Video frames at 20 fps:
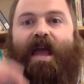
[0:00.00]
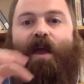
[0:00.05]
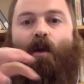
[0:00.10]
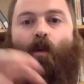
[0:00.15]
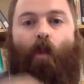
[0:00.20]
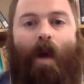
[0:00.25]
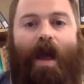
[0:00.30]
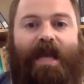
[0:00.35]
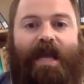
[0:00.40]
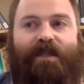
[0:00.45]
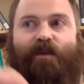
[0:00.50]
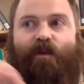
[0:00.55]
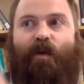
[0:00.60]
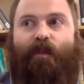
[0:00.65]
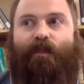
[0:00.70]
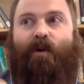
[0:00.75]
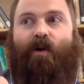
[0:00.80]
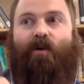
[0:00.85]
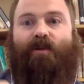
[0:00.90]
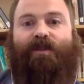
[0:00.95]
a way
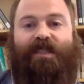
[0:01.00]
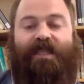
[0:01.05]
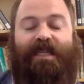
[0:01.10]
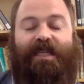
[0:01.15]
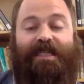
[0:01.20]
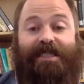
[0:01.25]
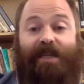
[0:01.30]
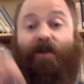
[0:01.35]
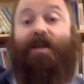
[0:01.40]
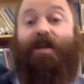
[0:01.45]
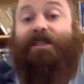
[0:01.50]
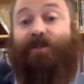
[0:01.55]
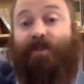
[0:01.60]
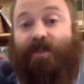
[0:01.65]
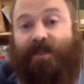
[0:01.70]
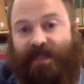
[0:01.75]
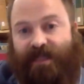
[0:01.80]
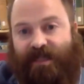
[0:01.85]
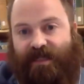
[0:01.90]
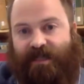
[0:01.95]
to approach things that are
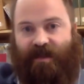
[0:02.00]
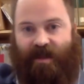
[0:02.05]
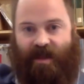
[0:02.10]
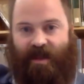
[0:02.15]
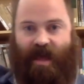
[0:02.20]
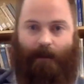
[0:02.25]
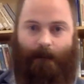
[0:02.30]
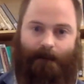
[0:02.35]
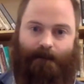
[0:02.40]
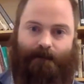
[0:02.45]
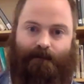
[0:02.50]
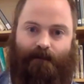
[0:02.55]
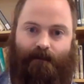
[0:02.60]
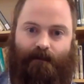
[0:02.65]
interesting to them.